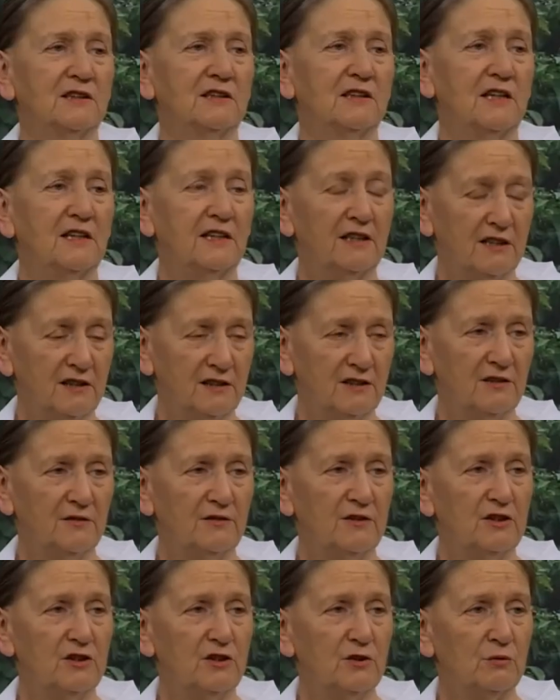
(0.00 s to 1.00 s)
An
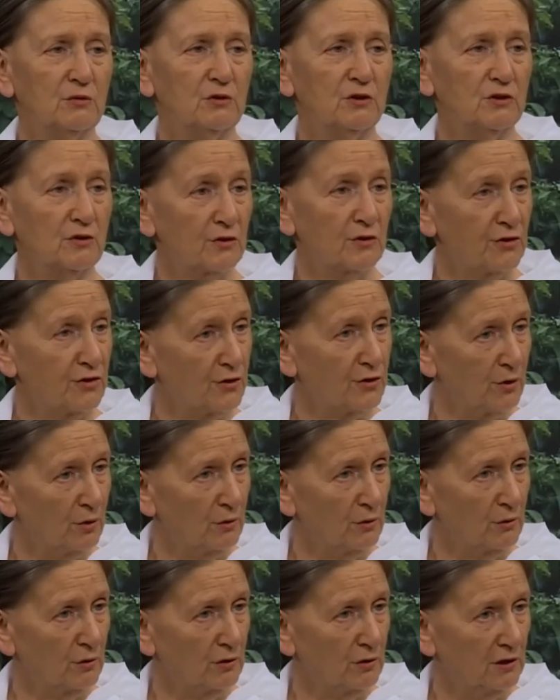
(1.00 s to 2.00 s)
individual
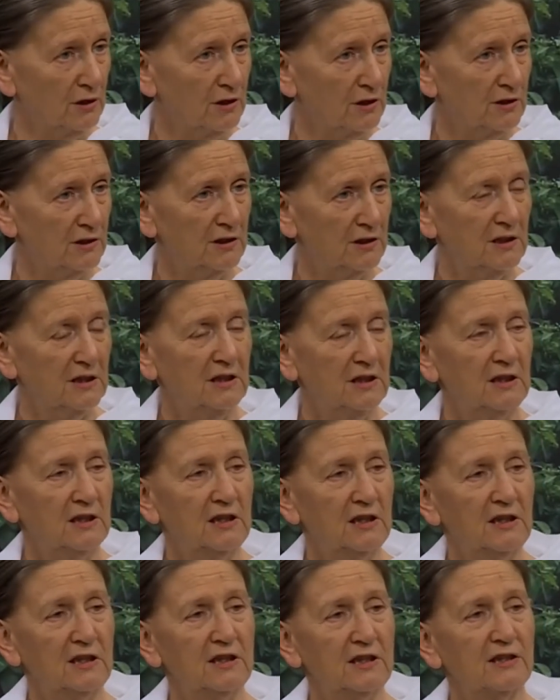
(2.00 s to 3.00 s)
soul
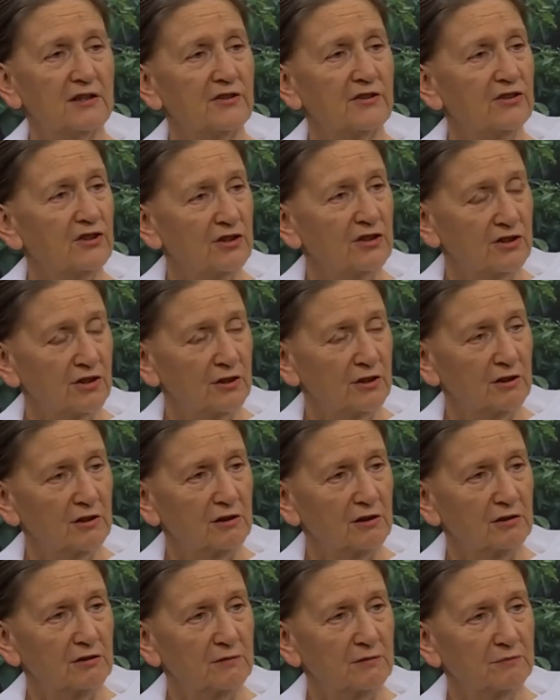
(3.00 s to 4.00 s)
is
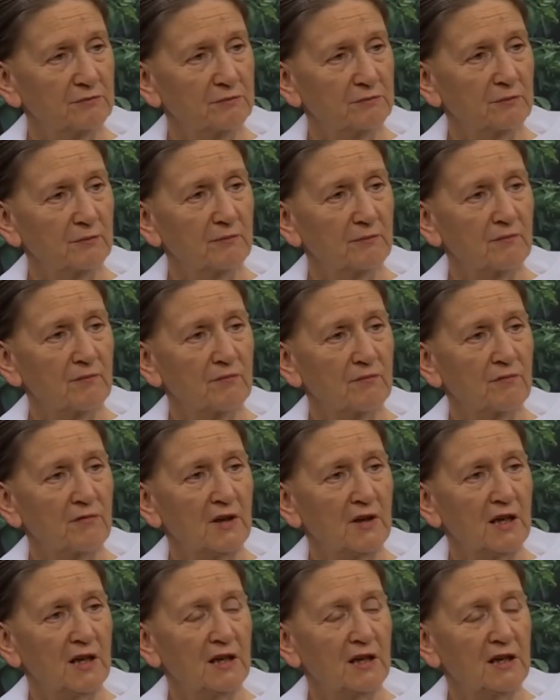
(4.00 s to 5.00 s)
eternal,
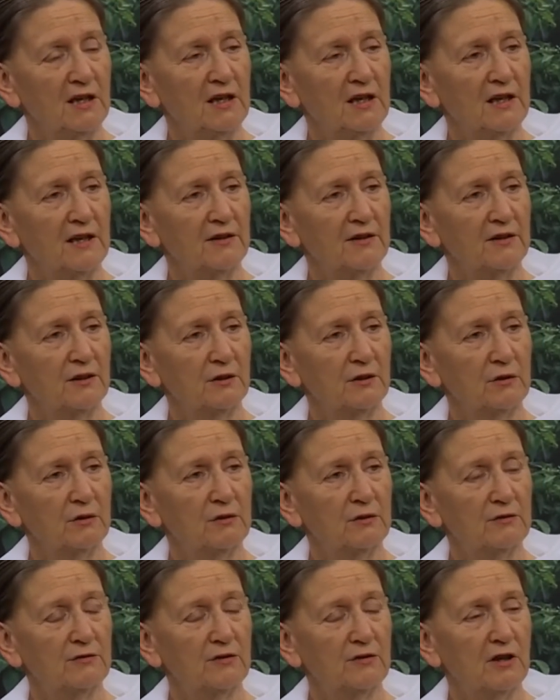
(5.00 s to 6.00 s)
and the law of